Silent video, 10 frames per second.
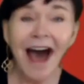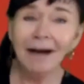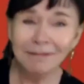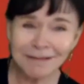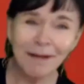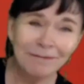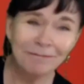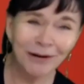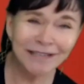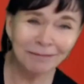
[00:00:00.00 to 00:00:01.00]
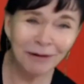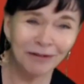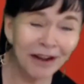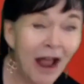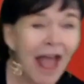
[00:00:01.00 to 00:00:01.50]
I'm spending more time over
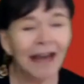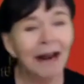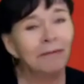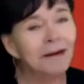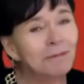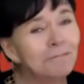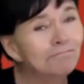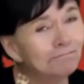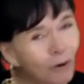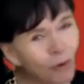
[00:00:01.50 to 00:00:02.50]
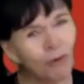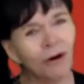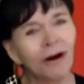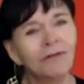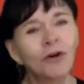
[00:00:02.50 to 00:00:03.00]
there and I'm going to be
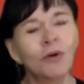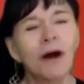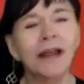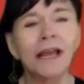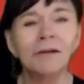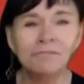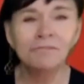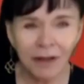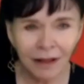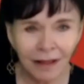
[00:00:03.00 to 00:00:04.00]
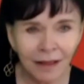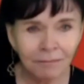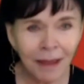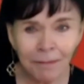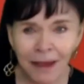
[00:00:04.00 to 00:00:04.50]
more of who I am.
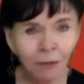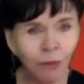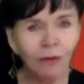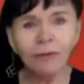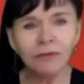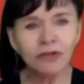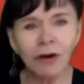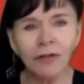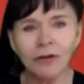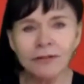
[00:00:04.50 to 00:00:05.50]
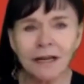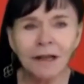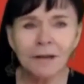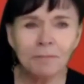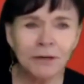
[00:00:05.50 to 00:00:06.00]
Maybe I will draw those
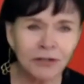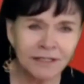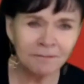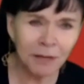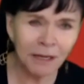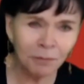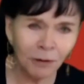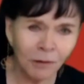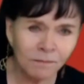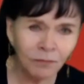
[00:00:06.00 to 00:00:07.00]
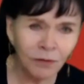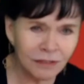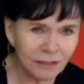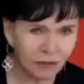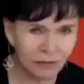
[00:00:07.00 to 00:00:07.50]
pictures of people,
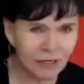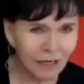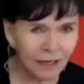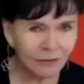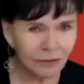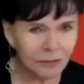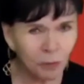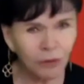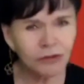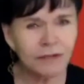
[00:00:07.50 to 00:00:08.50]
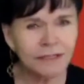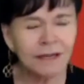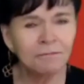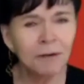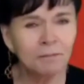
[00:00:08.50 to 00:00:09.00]
those, those, those portraits
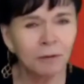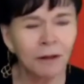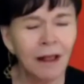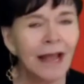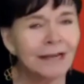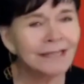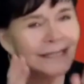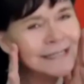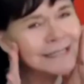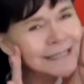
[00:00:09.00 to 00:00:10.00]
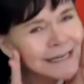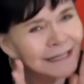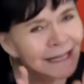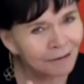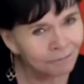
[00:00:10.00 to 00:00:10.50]
of people as I see
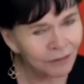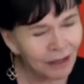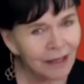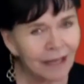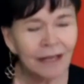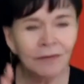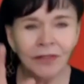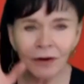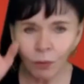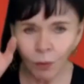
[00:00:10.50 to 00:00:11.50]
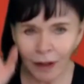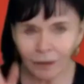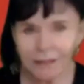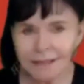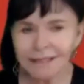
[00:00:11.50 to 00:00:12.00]
them in their
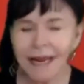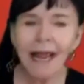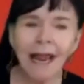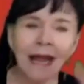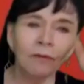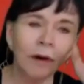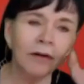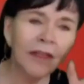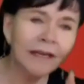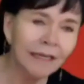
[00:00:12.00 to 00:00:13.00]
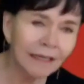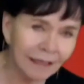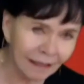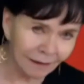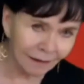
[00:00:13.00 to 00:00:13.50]
wellness and where they need
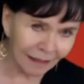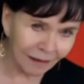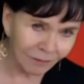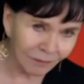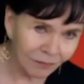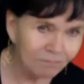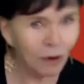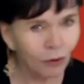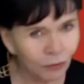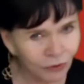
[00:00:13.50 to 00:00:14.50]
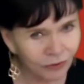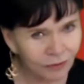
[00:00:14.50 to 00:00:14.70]
healing, both.